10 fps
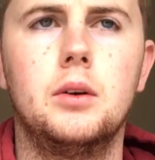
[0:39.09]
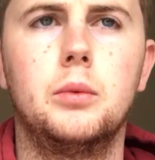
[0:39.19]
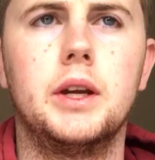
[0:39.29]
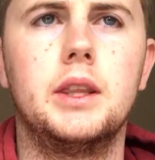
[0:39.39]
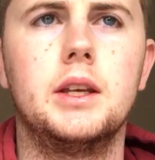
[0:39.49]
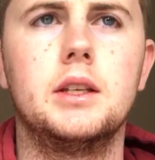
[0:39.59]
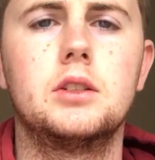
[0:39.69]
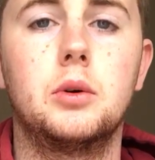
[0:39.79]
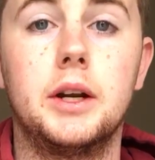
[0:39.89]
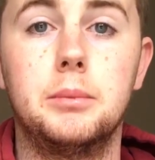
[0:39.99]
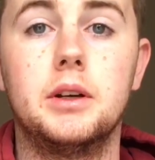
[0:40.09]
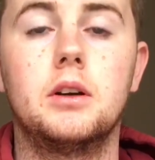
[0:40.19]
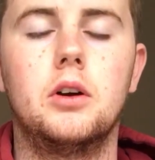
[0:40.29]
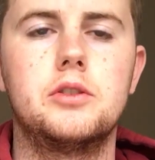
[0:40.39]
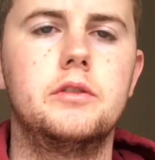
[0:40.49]
where there's quite a bit
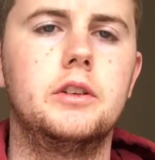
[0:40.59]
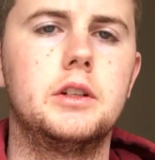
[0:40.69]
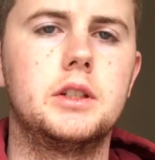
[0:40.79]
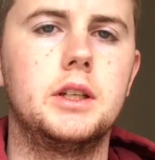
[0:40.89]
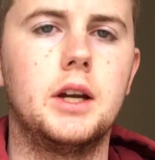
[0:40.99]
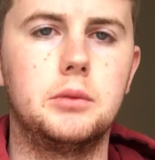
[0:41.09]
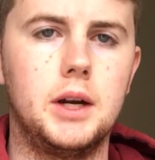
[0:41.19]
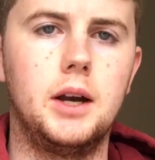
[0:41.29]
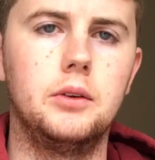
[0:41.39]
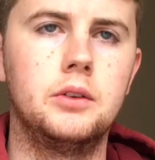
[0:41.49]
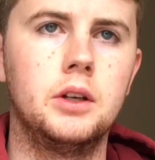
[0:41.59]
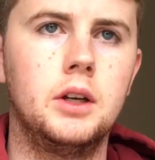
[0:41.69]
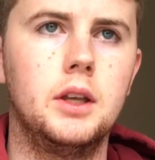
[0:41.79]
of controversy around